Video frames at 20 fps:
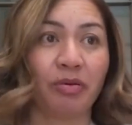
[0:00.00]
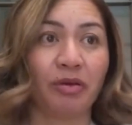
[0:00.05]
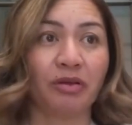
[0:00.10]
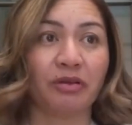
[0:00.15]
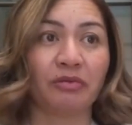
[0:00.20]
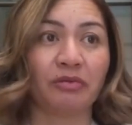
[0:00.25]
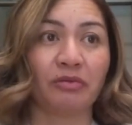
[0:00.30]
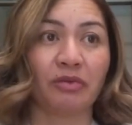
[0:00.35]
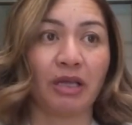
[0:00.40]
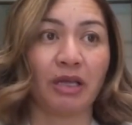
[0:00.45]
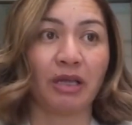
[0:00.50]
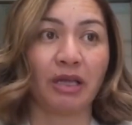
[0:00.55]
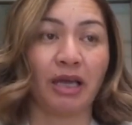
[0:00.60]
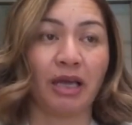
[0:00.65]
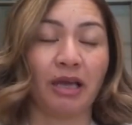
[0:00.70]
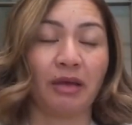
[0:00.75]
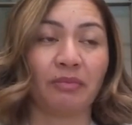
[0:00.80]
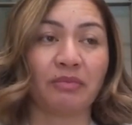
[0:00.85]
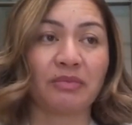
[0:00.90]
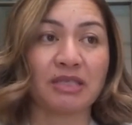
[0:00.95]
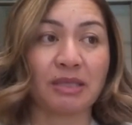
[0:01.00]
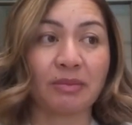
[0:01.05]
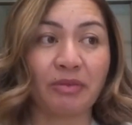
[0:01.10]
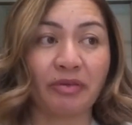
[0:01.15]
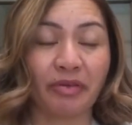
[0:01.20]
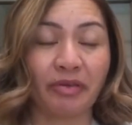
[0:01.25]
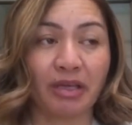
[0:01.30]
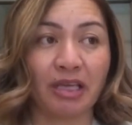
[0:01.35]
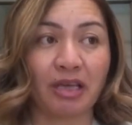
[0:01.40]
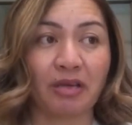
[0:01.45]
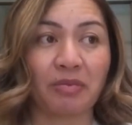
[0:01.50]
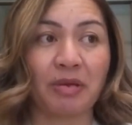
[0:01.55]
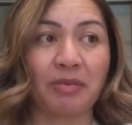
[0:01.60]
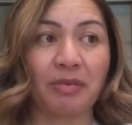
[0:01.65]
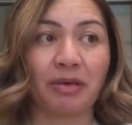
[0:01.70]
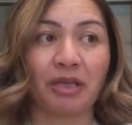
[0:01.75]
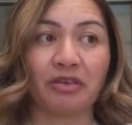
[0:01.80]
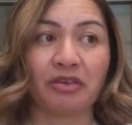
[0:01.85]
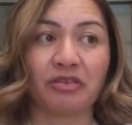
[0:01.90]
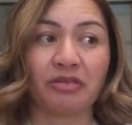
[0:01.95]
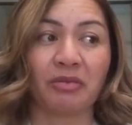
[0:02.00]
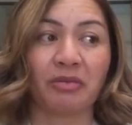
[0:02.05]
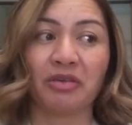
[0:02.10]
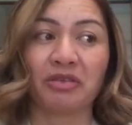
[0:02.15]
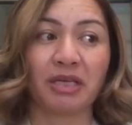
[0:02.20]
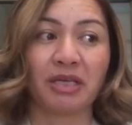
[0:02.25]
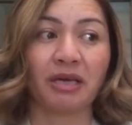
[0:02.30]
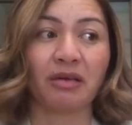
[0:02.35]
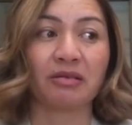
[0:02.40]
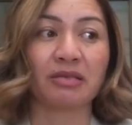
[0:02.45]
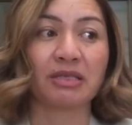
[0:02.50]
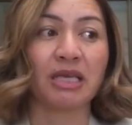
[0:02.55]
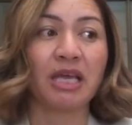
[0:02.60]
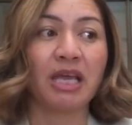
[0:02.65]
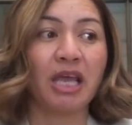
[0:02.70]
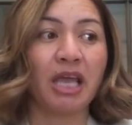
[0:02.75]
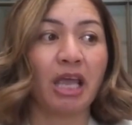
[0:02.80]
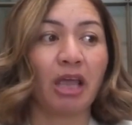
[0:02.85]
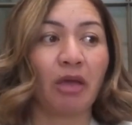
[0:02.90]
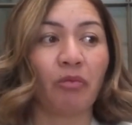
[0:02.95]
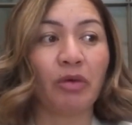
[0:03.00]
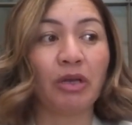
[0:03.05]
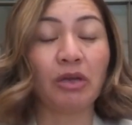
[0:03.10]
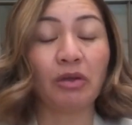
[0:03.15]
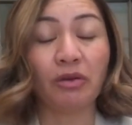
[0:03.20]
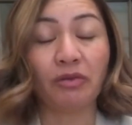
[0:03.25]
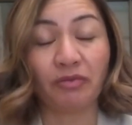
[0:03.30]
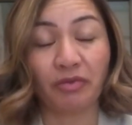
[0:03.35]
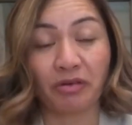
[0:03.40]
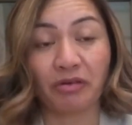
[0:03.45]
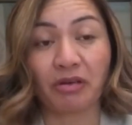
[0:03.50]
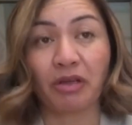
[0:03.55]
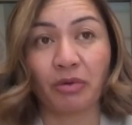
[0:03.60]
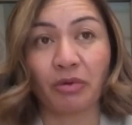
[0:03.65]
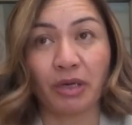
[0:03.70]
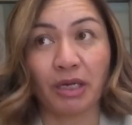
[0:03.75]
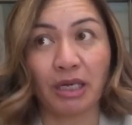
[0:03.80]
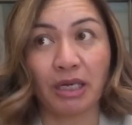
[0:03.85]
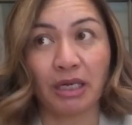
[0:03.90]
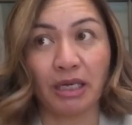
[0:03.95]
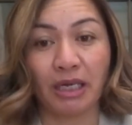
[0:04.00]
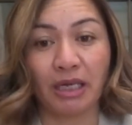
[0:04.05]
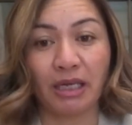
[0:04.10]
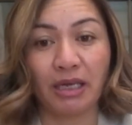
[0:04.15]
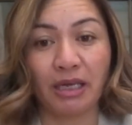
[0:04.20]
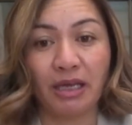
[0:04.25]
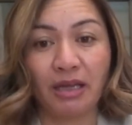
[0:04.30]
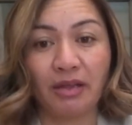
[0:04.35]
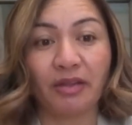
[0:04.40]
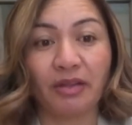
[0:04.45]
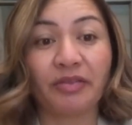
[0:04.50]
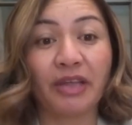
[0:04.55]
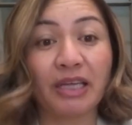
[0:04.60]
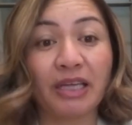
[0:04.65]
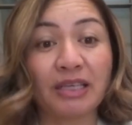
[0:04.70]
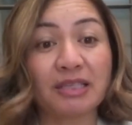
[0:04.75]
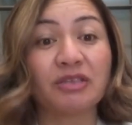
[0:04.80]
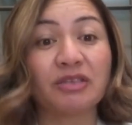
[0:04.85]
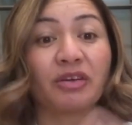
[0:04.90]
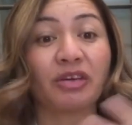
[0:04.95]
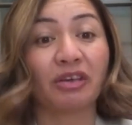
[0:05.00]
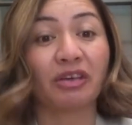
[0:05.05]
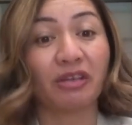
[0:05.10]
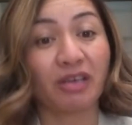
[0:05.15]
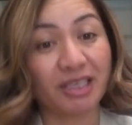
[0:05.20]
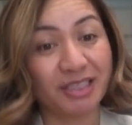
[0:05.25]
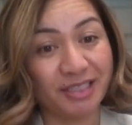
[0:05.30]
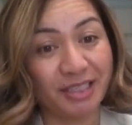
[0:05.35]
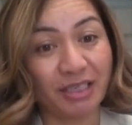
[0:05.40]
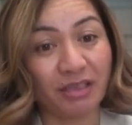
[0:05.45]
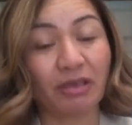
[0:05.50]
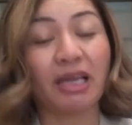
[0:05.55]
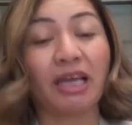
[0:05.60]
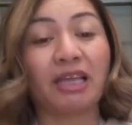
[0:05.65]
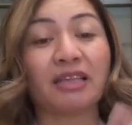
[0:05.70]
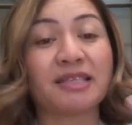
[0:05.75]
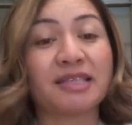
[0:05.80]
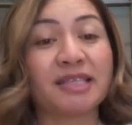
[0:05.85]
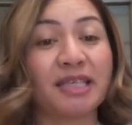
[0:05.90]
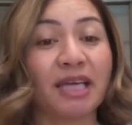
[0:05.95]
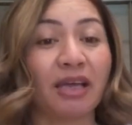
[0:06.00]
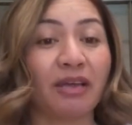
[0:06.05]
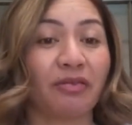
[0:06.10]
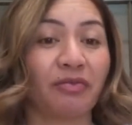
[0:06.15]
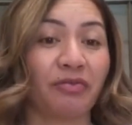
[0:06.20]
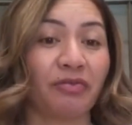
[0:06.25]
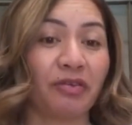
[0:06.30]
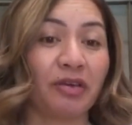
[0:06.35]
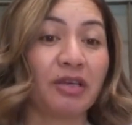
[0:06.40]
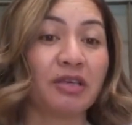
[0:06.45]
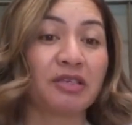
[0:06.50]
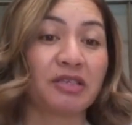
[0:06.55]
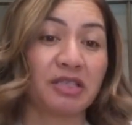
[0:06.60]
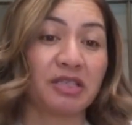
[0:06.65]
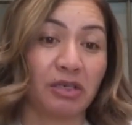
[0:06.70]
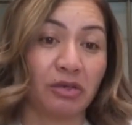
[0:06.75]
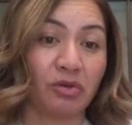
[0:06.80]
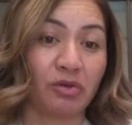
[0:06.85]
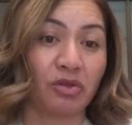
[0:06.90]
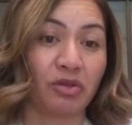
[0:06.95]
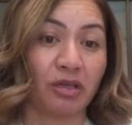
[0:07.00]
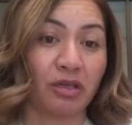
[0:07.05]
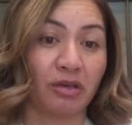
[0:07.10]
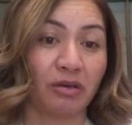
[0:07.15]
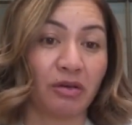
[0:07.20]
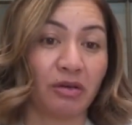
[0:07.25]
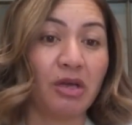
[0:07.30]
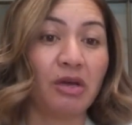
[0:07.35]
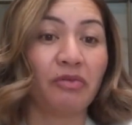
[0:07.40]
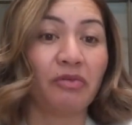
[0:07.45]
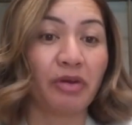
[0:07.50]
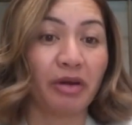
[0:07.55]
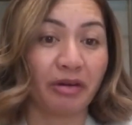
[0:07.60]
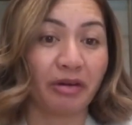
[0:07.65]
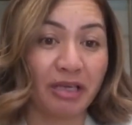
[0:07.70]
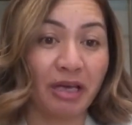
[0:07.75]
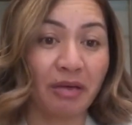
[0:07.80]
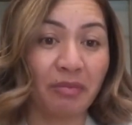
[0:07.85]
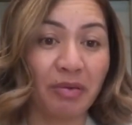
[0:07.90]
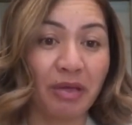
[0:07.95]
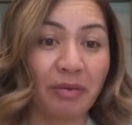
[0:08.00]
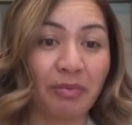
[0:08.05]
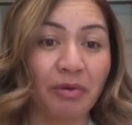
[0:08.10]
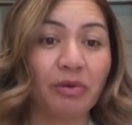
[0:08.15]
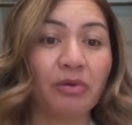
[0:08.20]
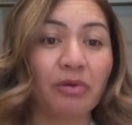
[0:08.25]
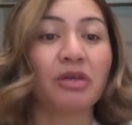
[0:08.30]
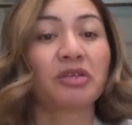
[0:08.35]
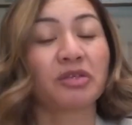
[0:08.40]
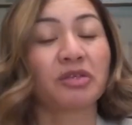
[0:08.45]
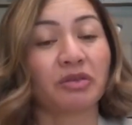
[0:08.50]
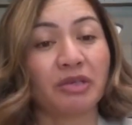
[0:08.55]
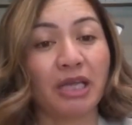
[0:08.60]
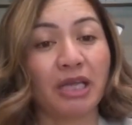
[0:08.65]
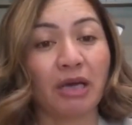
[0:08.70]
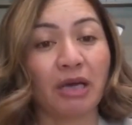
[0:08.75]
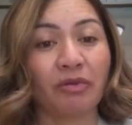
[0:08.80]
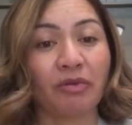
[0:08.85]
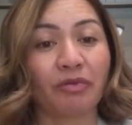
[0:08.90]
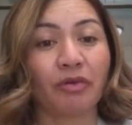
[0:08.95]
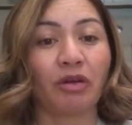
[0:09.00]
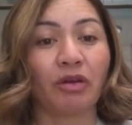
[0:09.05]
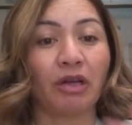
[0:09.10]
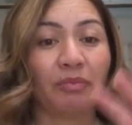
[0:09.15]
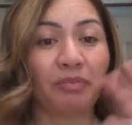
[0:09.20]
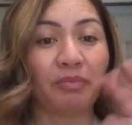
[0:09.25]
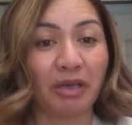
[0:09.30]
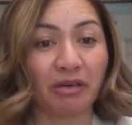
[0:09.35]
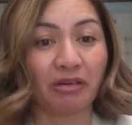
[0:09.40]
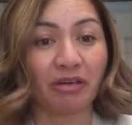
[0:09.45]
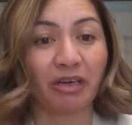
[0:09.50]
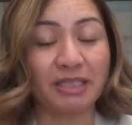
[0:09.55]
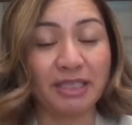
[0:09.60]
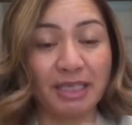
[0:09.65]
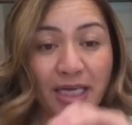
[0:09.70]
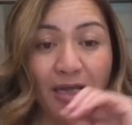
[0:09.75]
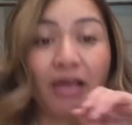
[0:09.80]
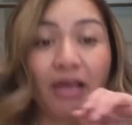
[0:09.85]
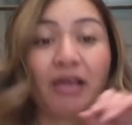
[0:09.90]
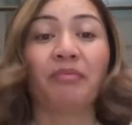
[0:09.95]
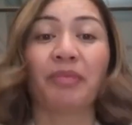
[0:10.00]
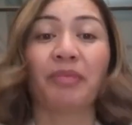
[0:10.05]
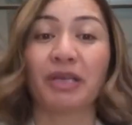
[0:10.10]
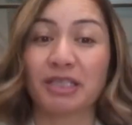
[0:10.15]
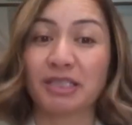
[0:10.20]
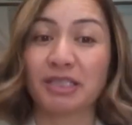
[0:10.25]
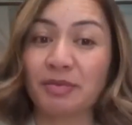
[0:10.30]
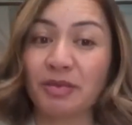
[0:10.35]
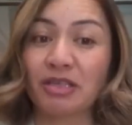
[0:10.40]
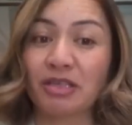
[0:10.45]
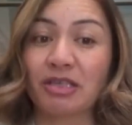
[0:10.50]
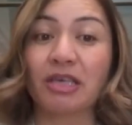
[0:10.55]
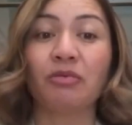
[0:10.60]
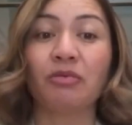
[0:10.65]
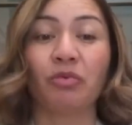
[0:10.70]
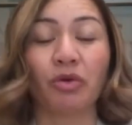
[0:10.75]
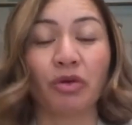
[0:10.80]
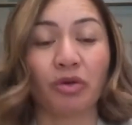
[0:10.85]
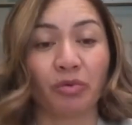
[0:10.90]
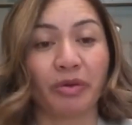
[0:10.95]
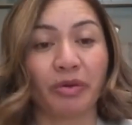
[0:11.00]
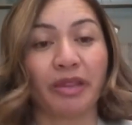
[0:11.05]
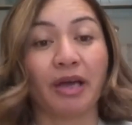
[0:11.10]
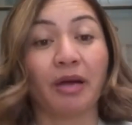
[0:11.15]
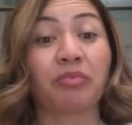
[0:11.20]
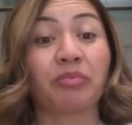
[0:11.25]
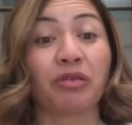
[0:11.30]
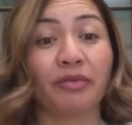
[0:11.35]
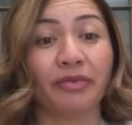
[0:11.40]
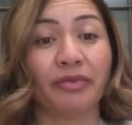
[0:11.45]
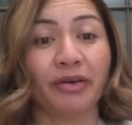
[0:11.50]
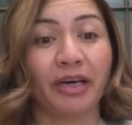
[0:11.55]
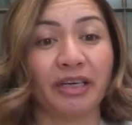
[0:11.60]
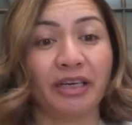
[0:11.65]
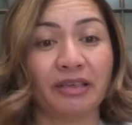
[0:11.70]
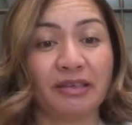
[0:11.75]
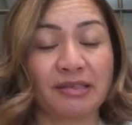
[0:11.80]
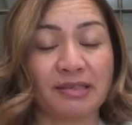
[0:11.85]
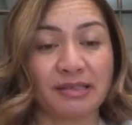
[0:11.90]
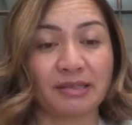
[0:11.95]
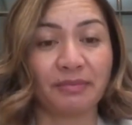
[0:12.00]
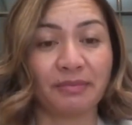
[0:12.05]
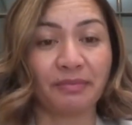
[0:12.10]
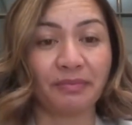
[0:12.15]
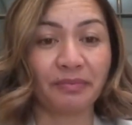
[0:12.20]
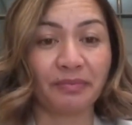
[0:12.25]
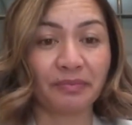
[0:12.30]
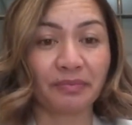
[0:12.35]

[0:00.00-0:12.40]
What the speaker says: to put some of our young people into motels, and we learned very quickly that that's not an ideal and safe solution for our young people. So now we've got a better idea, but especially work with our providers.